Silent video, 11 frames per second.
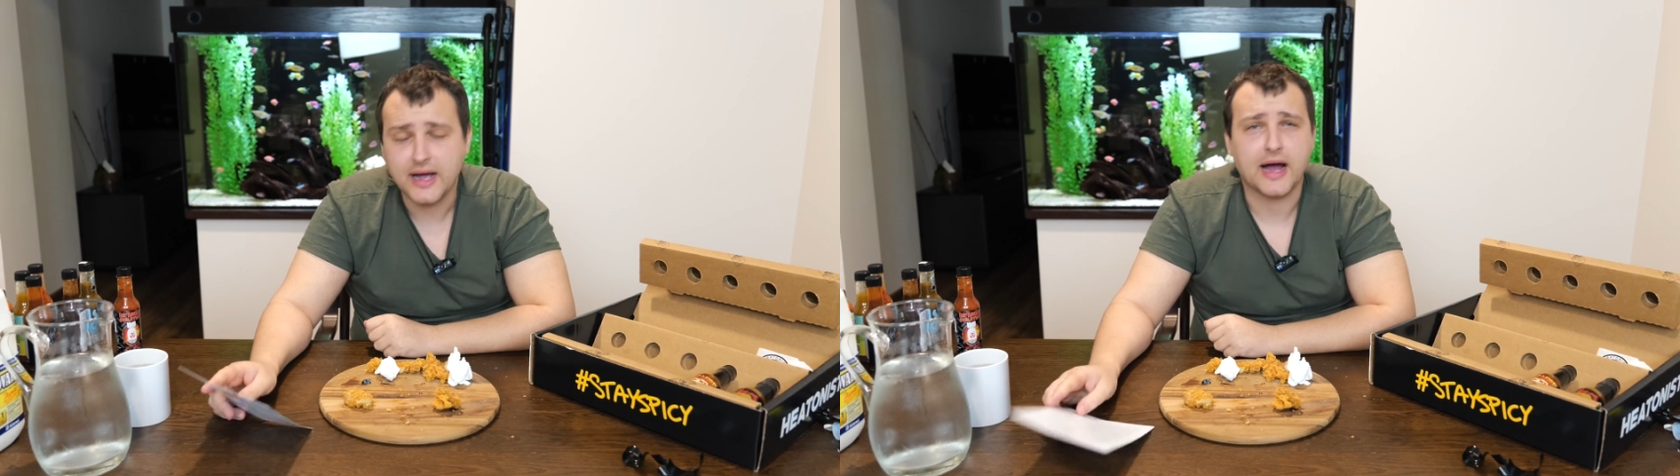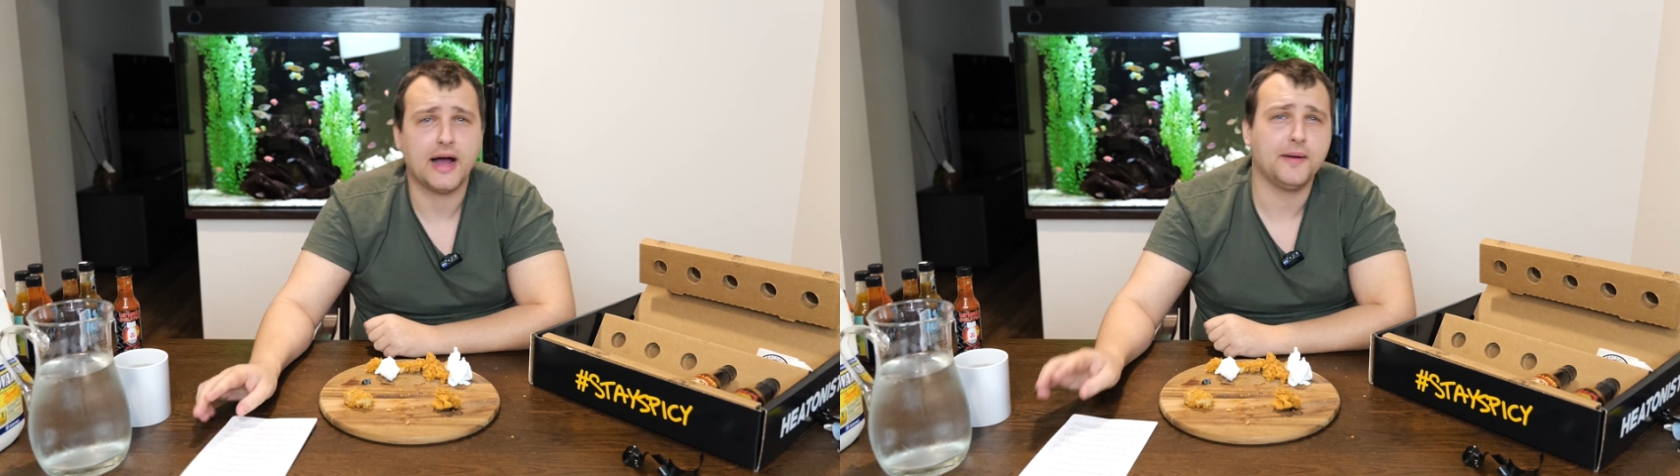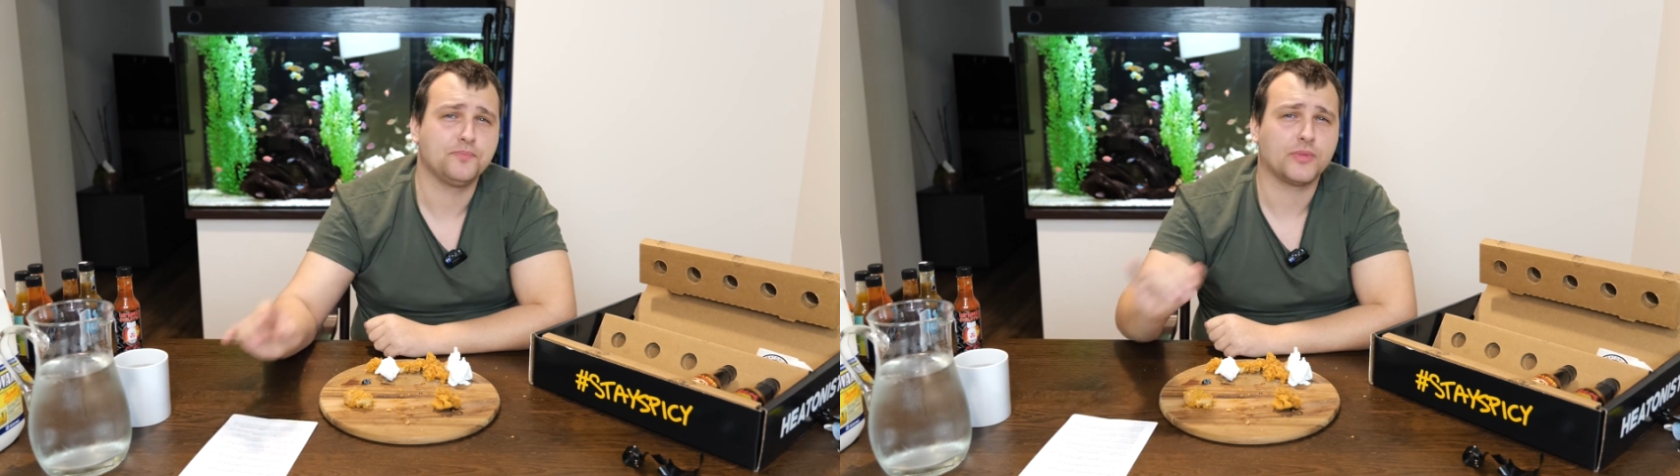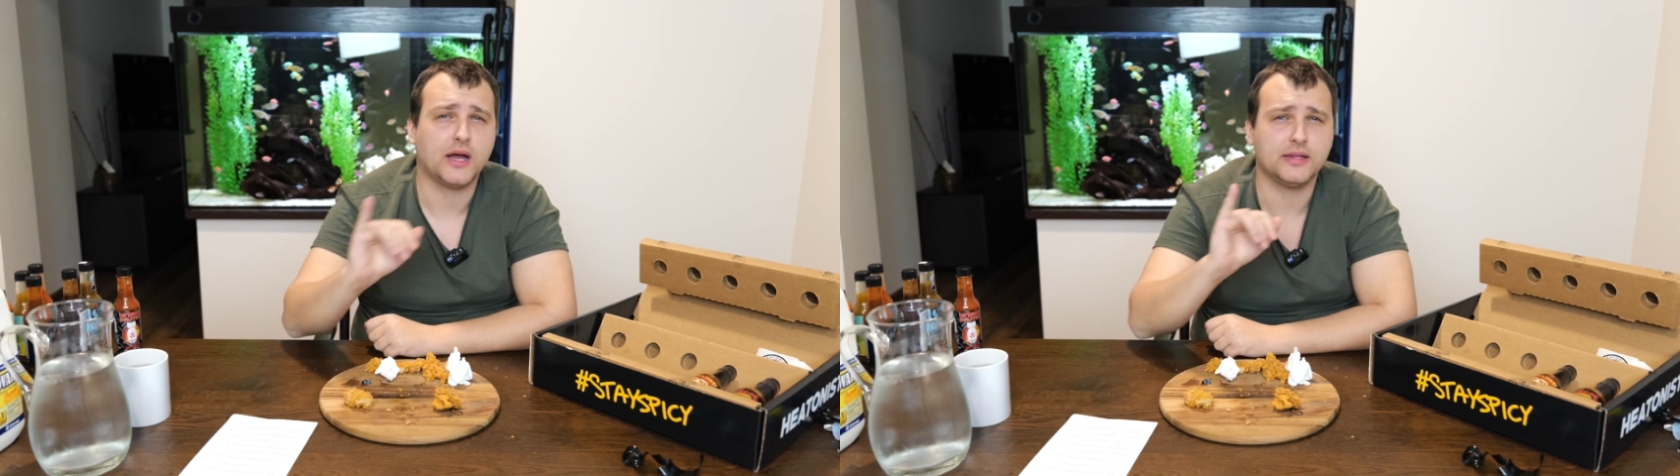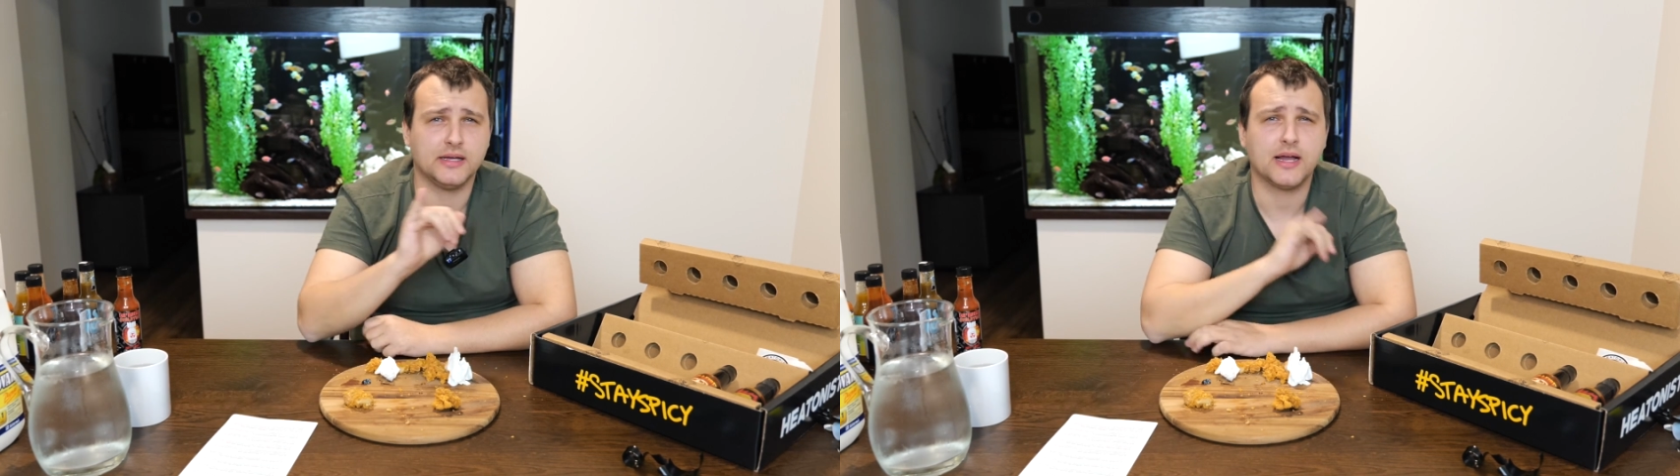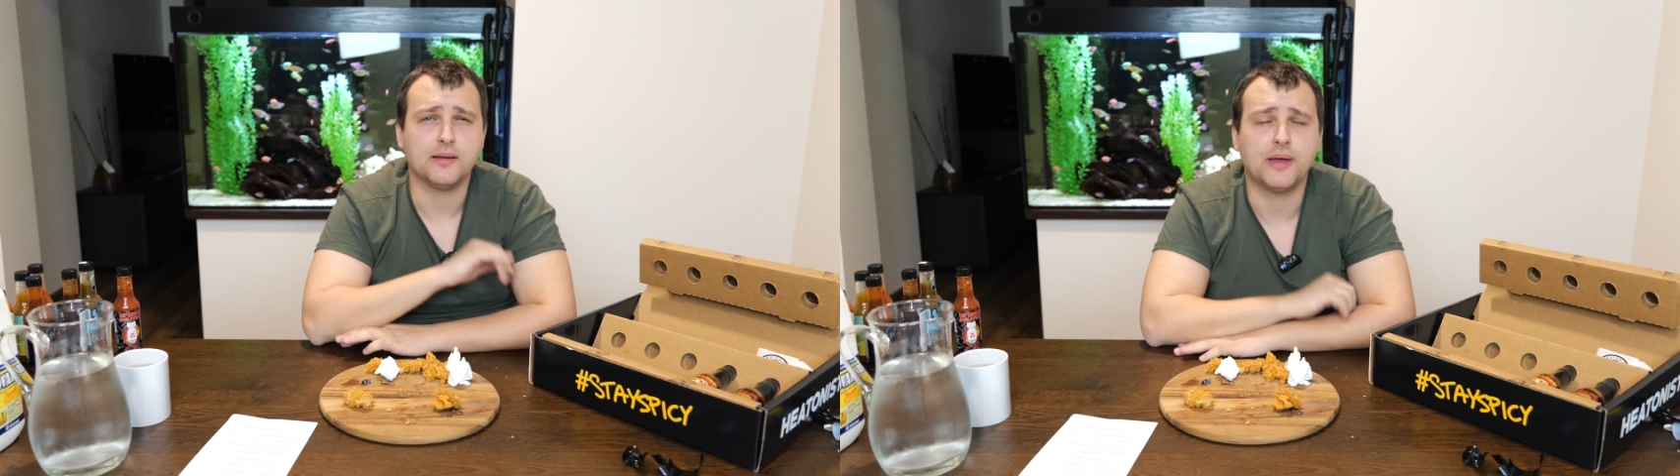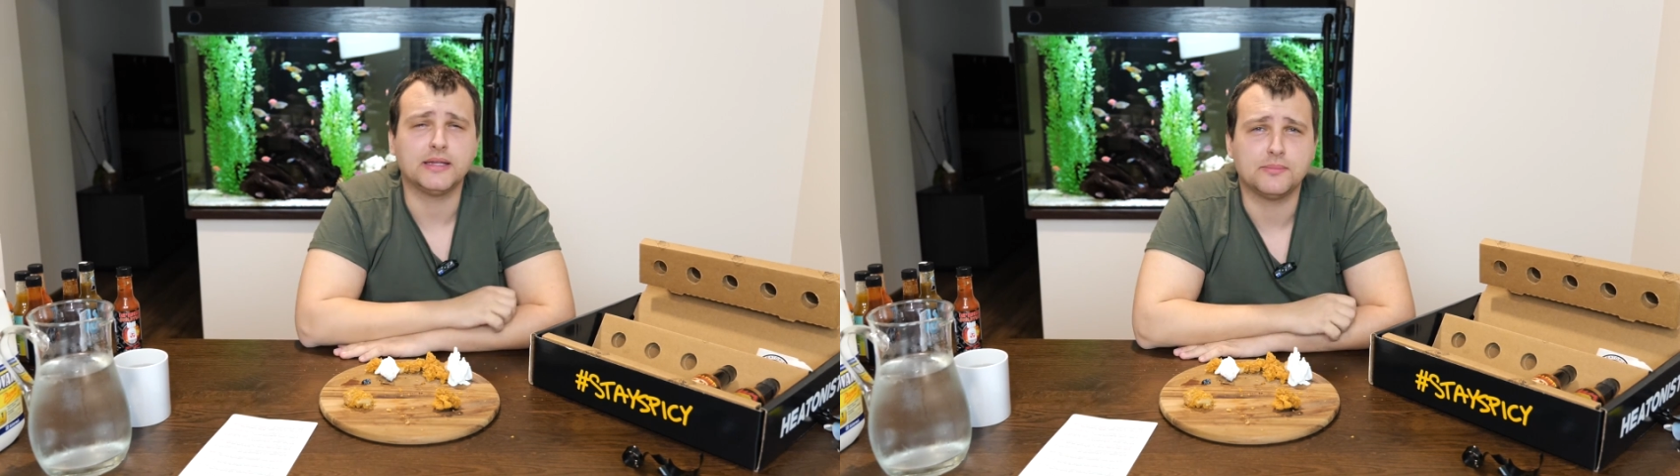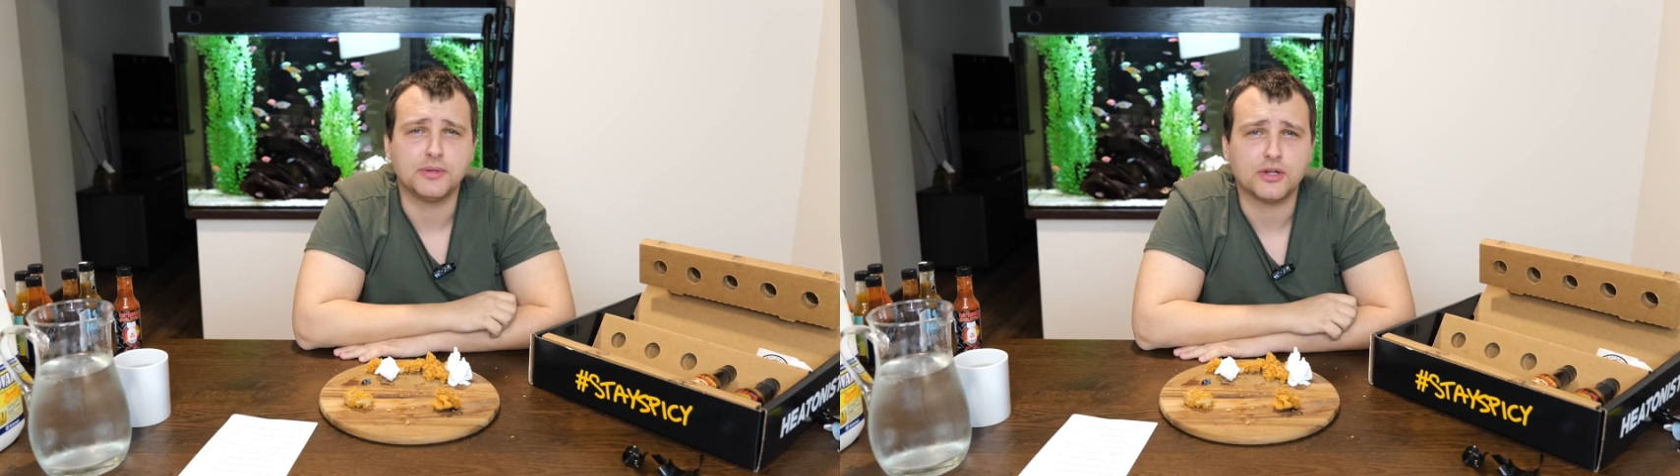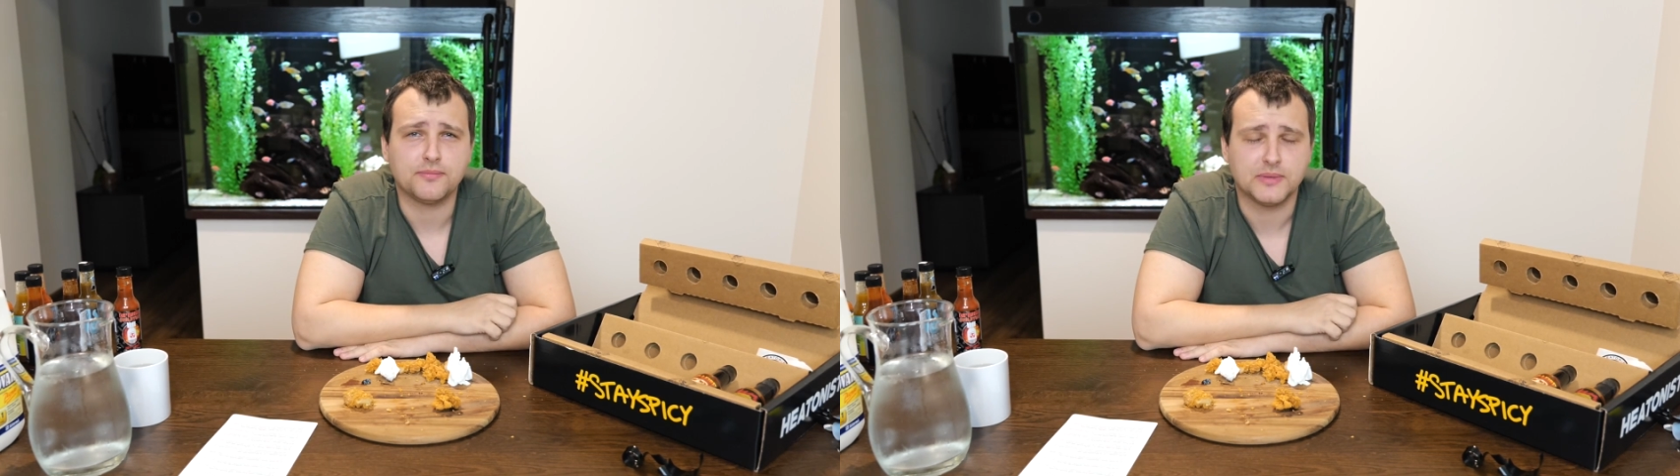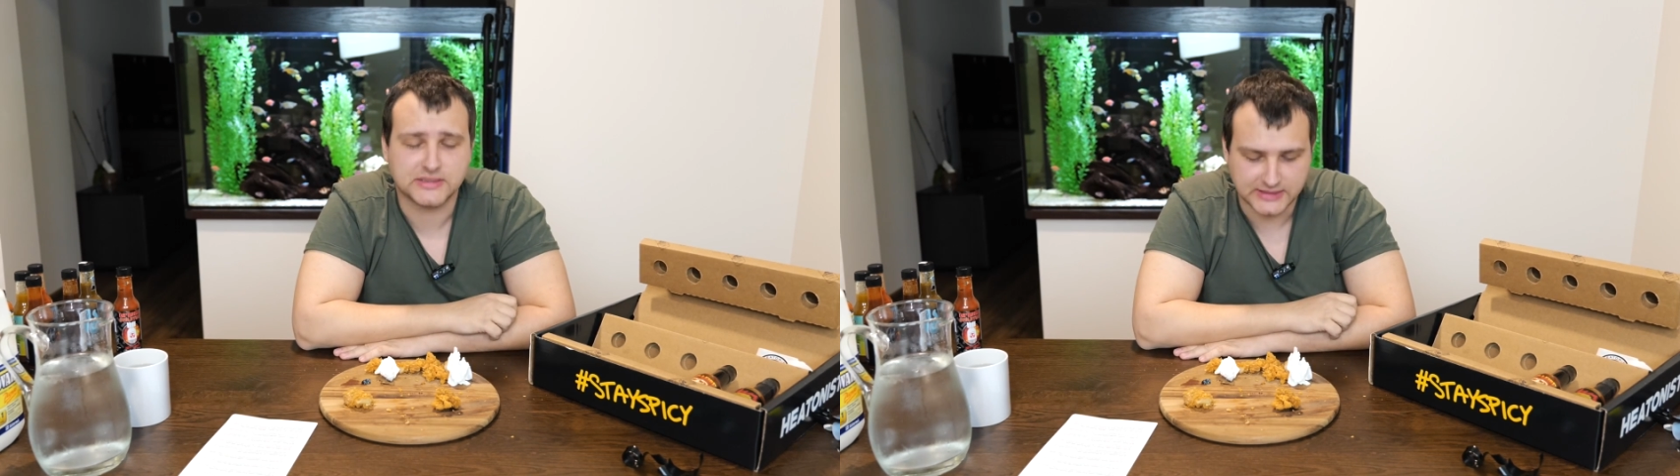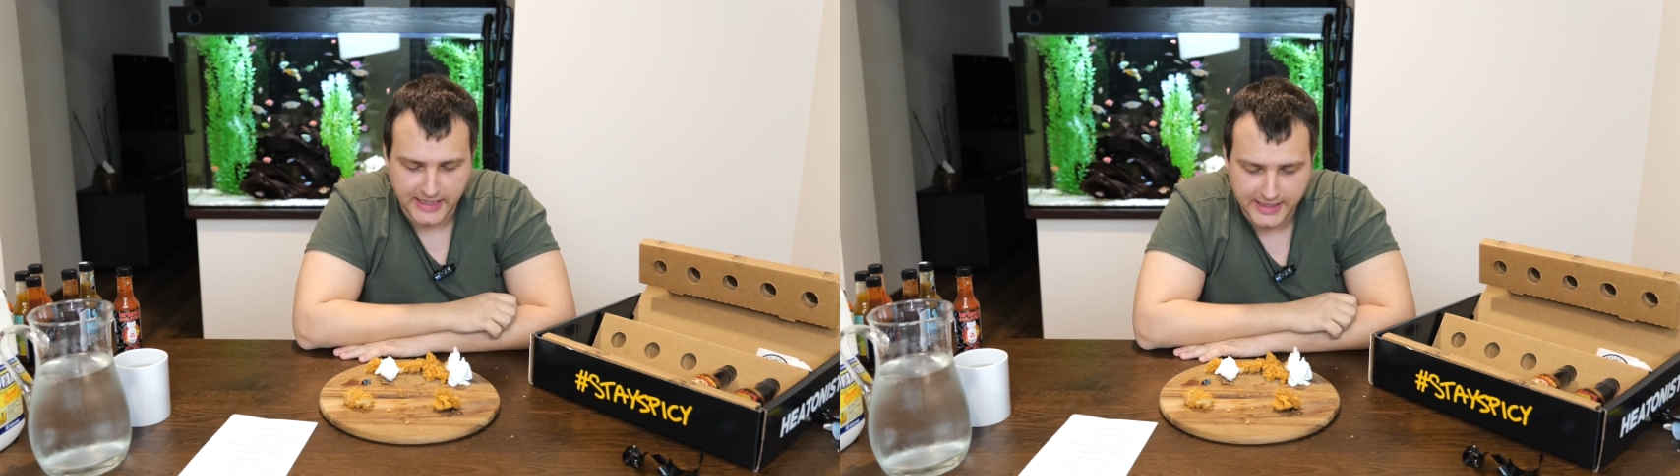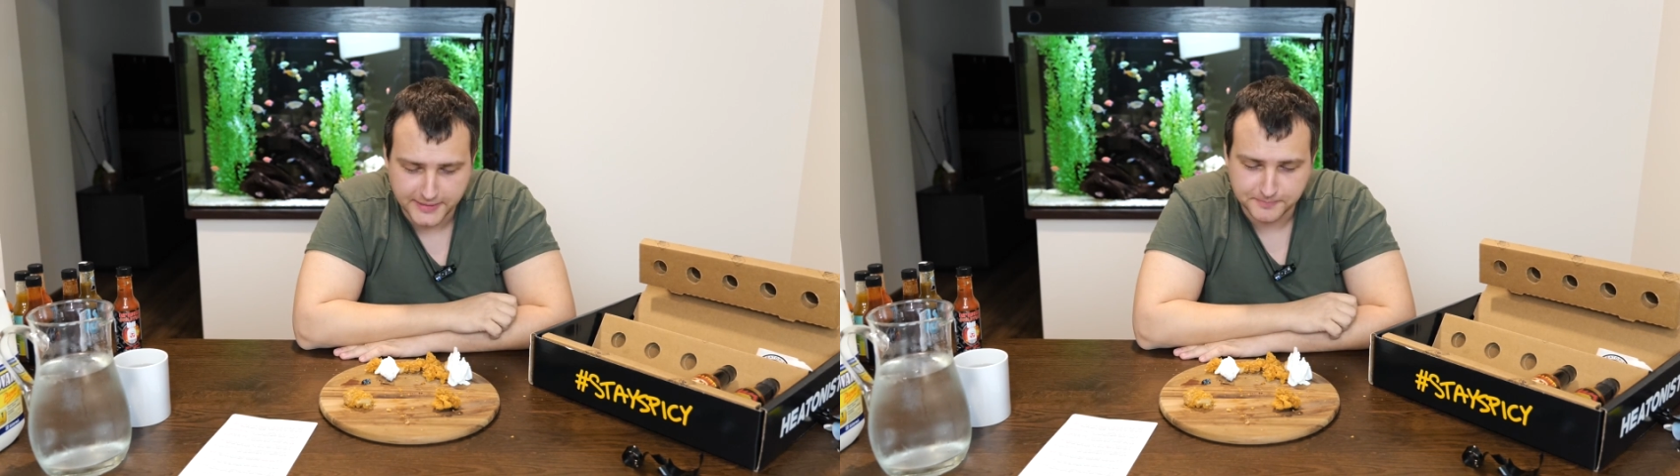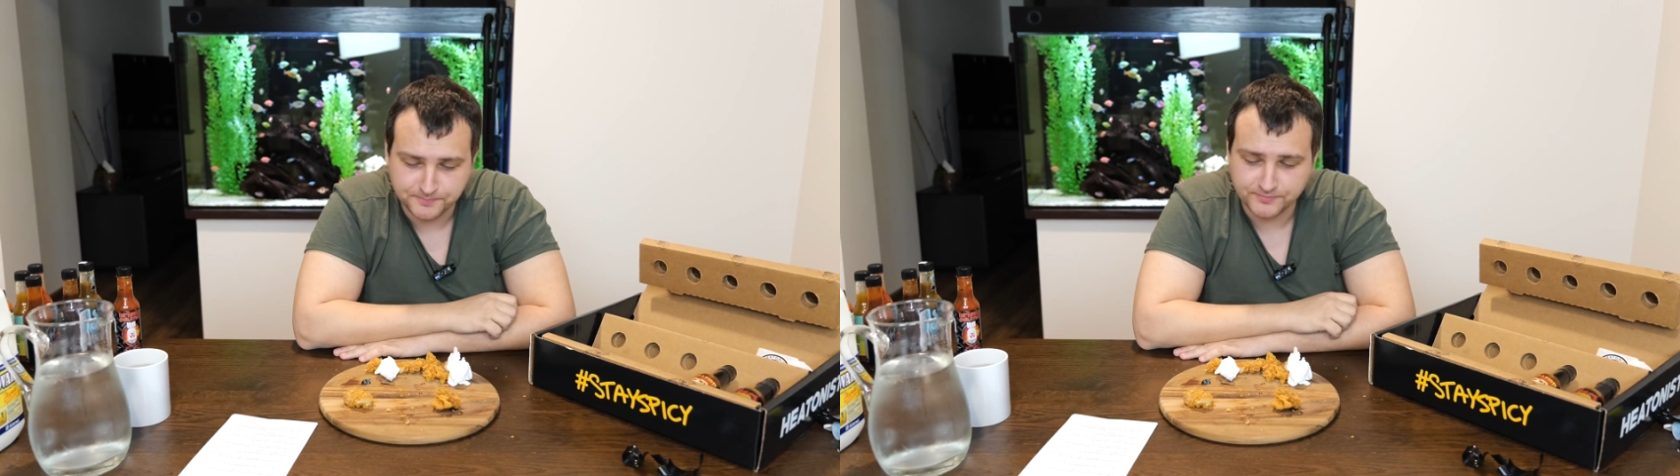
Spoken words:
I think I made a bit of mistake